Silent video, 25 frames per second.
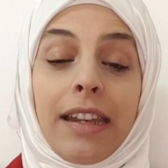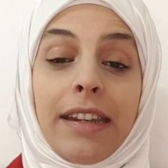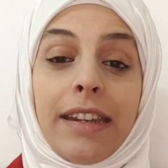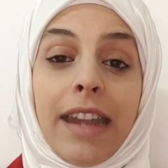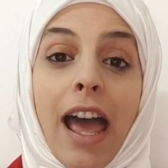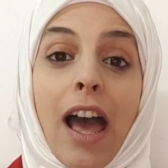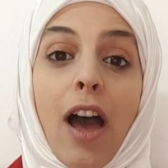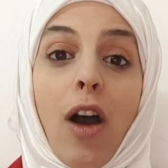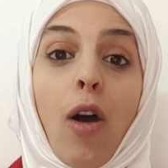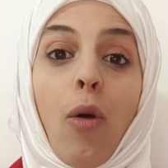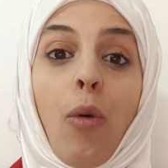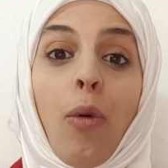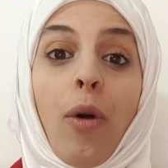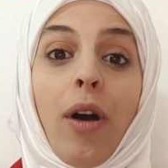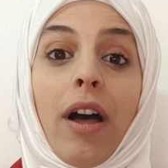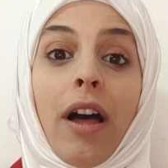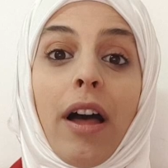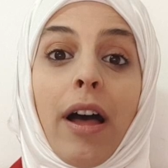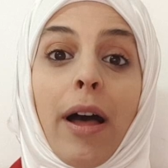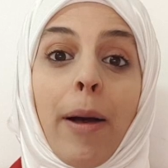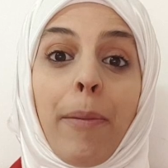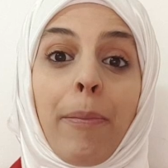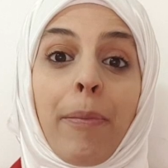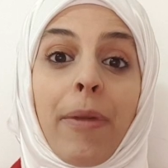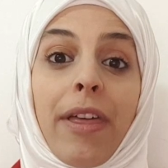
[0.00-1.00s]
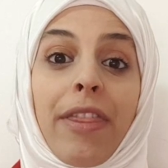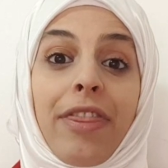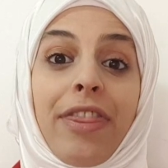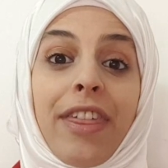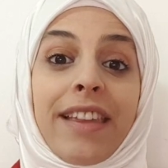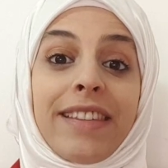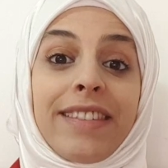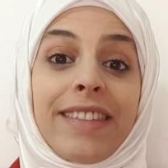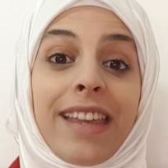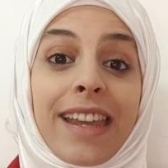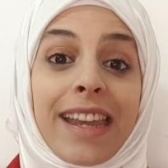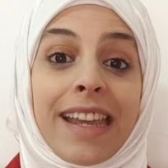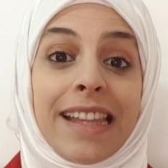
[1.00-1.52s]
Now,
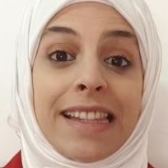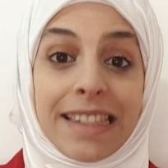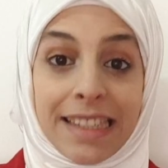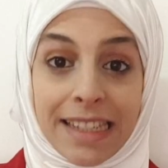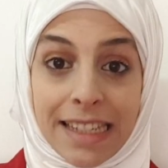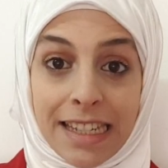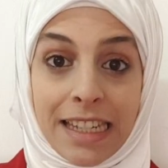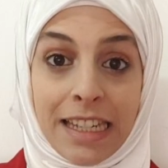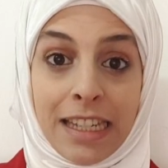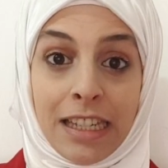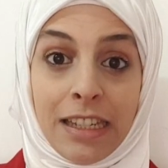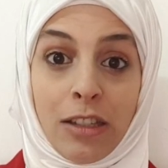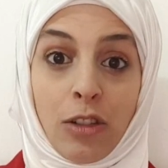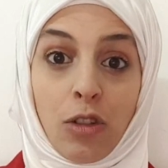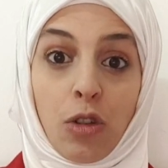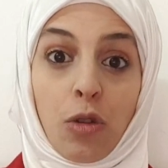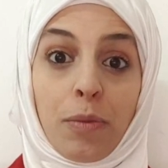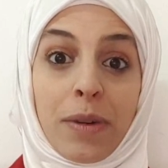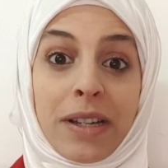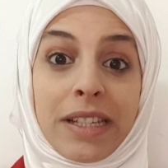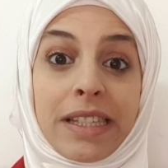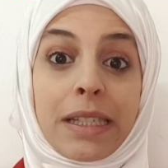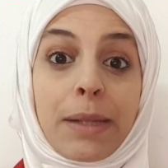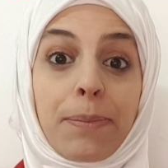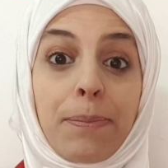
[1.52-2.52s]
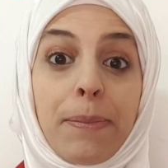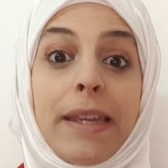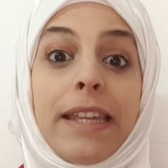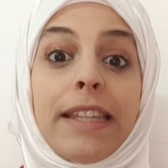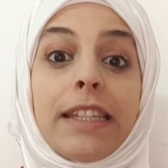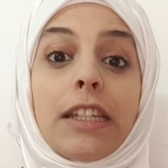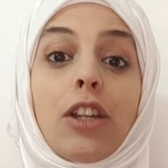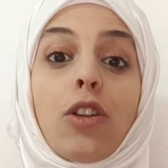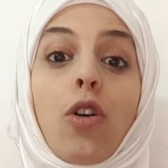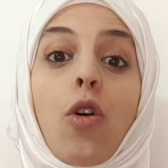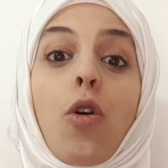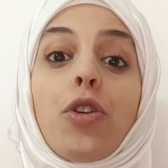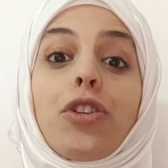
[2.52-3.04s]
the second E you must
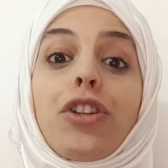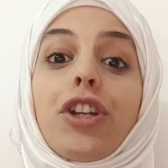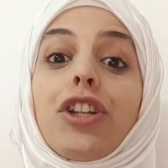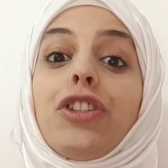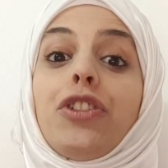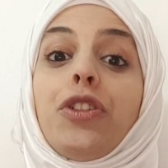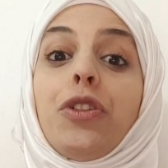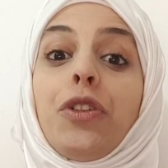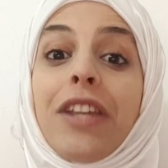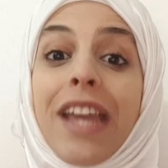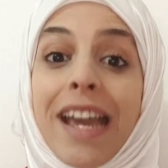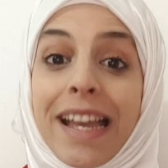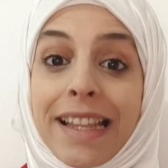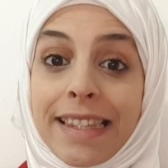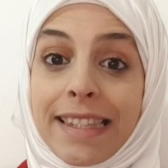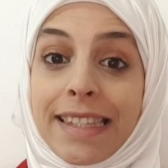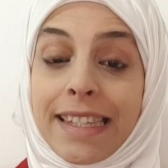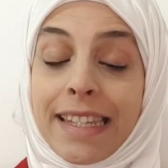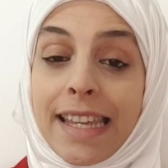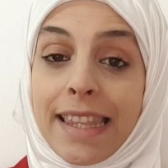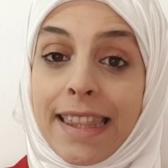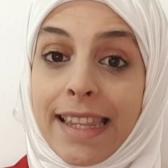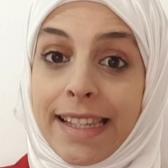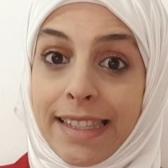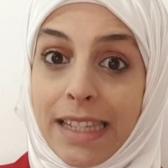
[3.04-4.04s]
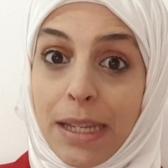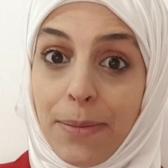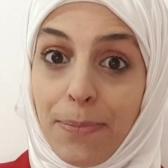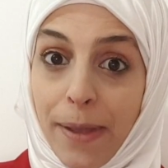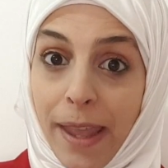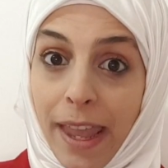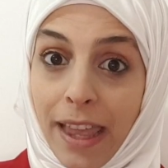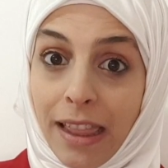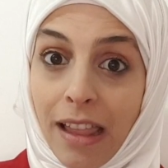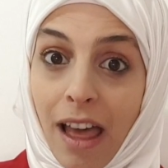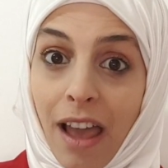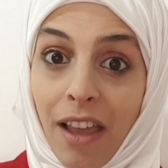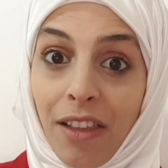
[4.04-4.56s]
meet in order to get the
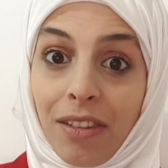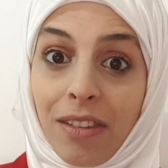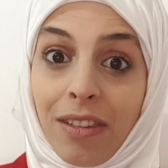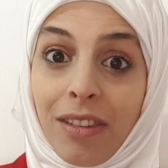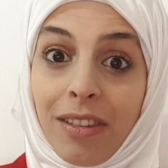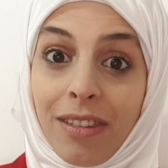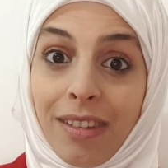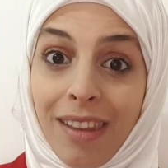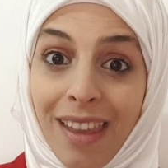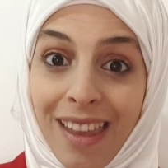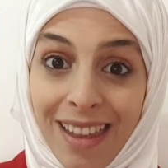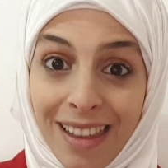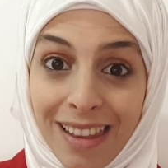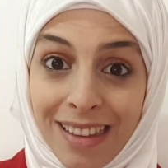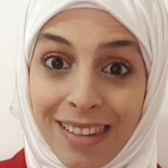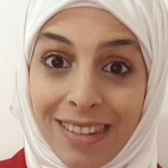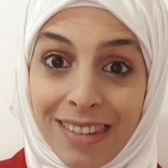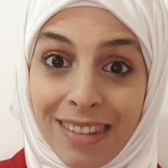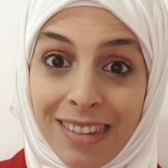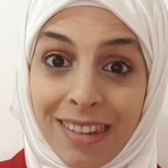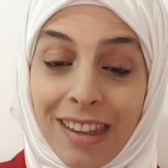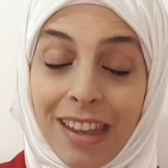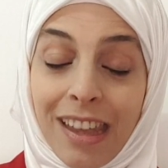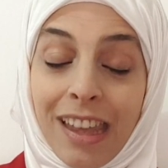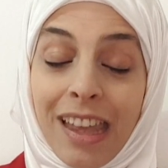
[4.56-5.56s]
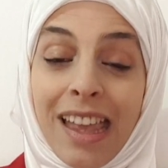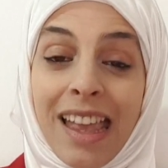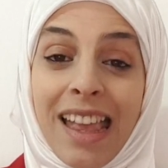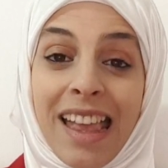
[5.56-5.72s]
CPA license is